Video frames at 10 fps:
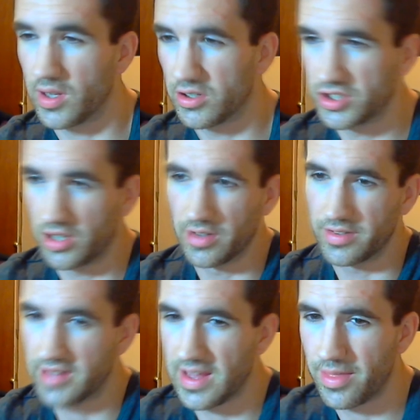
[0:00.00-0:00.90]
I'll
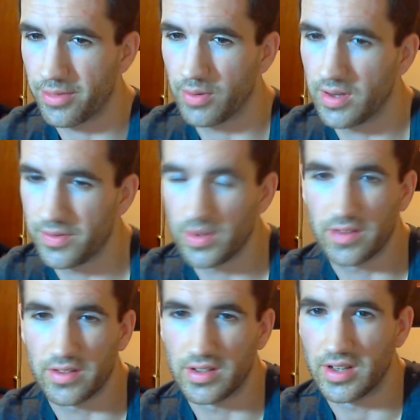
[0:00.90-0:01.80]
scan through it if you
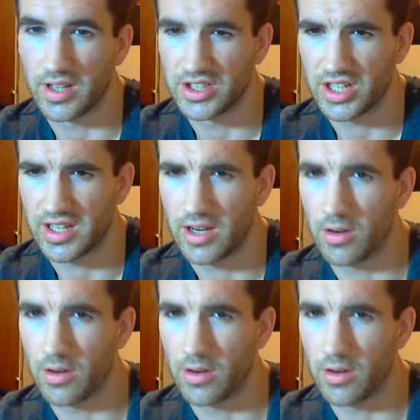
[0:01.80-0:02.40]
guys can check it out.